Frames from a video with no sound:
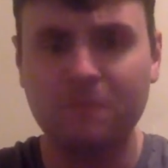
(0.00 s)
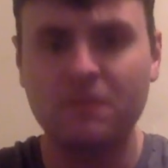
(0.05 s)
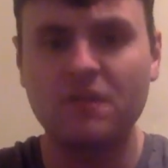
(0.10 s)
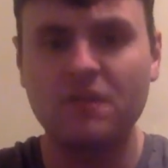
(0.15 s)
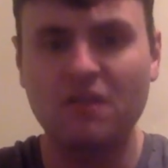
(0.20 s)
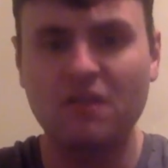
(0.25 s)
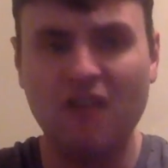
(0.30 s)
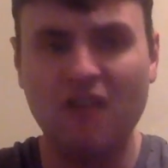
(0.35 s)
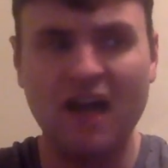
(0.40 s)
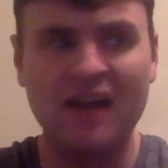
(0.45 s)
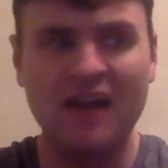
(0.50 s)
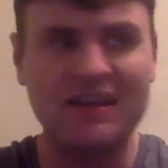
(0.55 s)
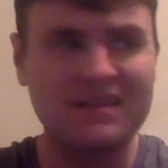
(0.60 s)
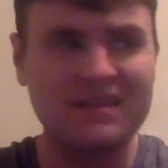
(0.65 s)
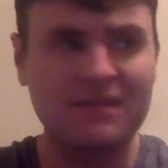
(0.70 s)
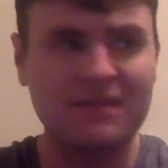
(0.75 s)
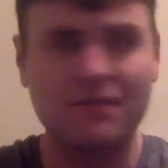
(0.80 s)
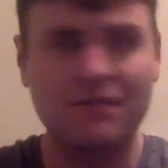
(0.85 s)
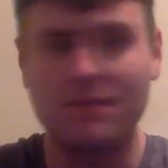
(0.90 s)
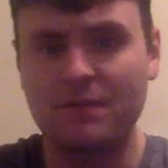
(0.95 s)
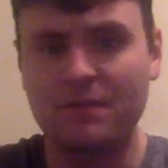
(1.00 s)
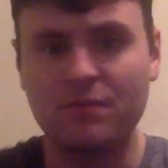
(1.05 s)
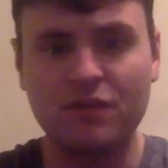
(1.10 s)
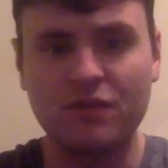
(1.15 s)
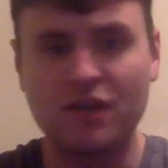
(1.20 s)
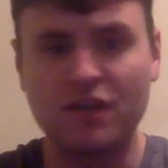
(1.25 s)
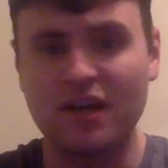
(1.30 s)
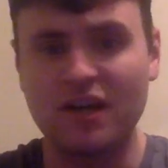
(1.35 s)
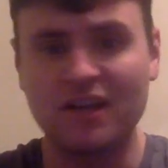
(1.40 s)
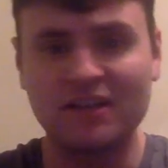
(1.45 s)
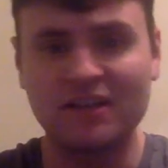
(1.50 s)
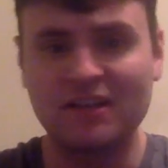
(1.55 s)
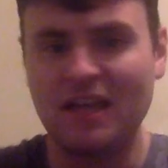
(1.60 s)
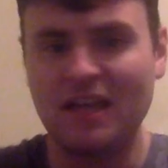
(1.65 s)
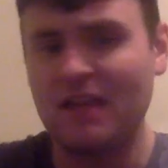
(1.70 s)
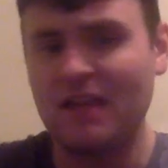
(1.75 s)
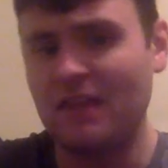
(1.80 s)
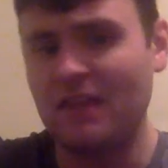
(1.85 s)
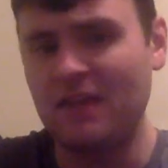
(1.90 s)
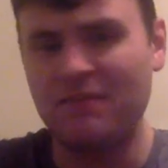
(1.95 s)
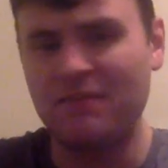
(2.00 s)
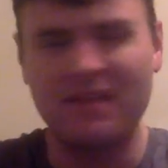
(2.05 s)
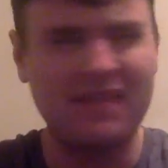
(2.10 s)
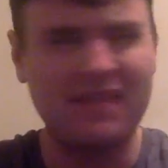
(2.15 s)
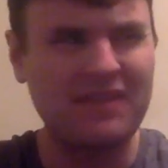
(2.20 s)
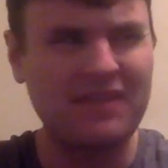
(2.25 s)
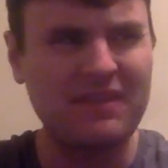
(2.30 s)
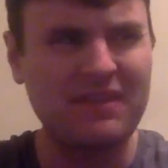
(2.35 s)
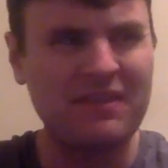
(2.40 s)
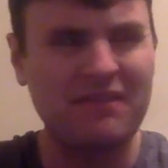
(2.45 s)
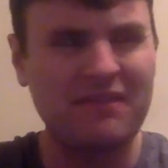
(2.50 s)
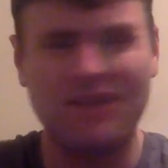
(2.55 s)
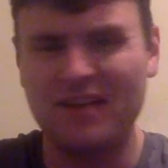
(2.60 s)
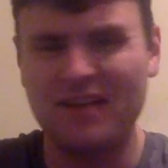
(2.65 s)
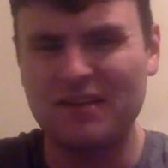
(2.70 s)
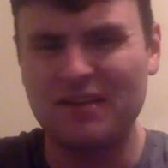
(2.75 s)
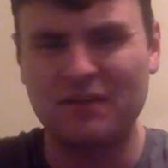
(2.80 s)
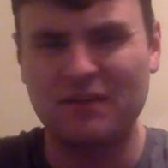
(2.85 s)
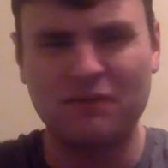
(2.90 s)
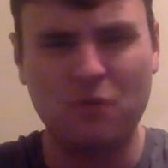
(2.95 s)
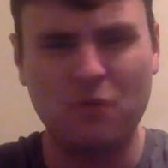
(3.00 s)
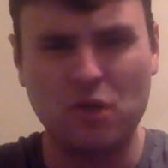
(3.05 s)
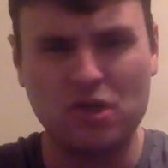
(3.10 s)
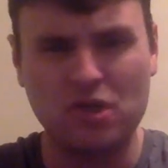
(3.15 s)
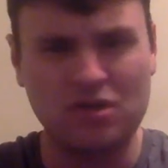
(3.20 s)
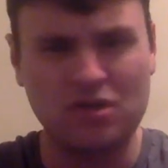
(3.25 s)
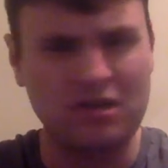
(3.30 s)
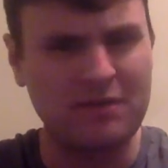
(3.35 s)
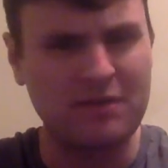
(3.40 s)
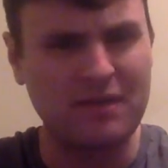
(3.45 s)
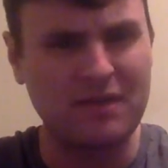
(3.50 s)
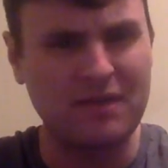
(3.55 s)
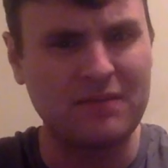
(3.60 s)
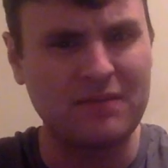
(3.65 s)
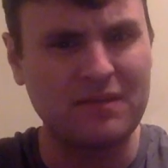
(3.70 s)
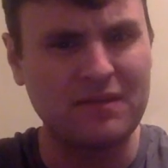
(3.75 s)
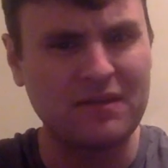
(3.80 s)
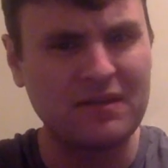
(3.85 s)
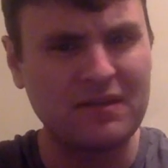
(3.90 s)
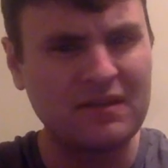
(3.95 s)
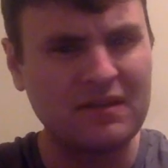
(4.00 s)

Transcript: The Lions haven't been putting it off. I think they've lost 4 straight, maybe.